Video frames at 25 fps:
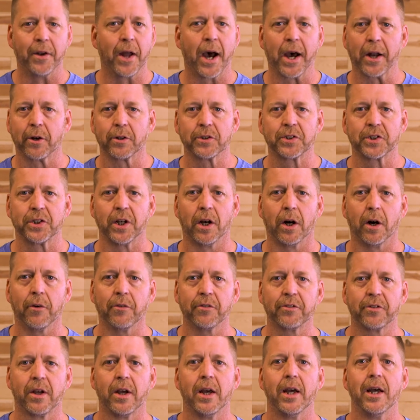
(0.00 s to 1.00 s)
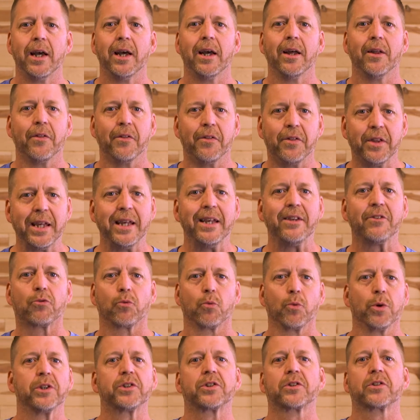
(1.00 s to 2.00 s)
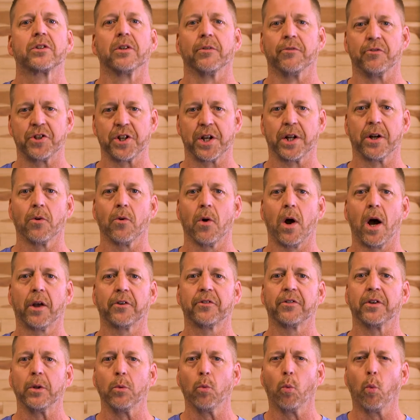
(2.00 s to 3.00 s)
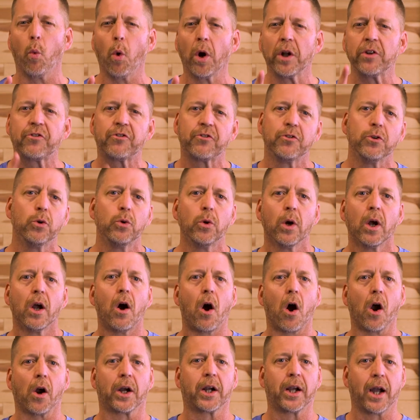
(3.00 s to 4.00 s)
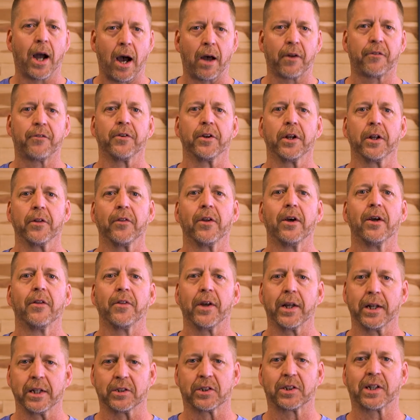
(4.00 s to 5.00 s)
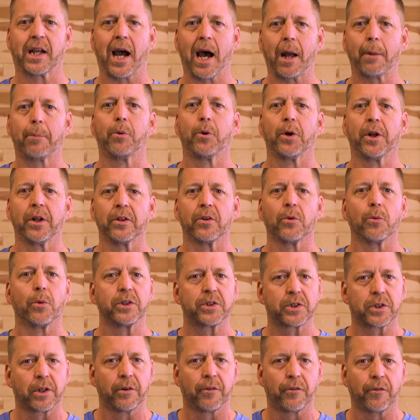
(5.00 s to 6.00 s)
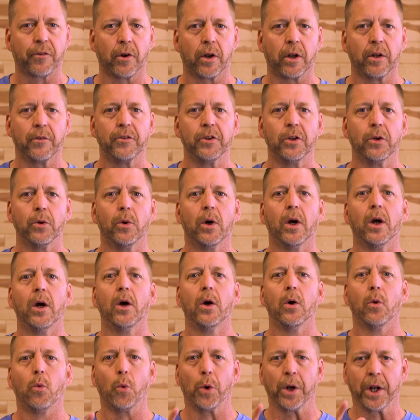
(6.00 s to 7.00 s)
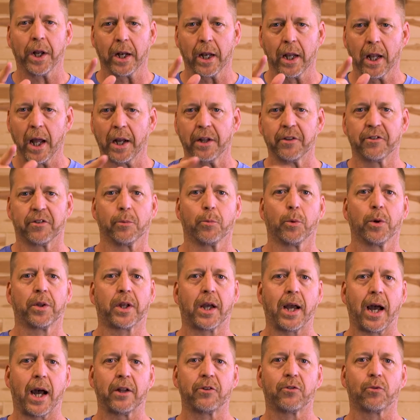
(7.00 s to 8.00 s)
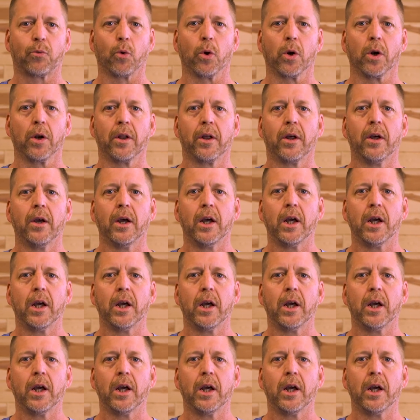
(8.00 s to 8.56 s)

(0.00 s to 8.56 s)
not ourselves. These risks of generosity, once you are confident that it's God putting the risk in front of you, when it lines up with God's word,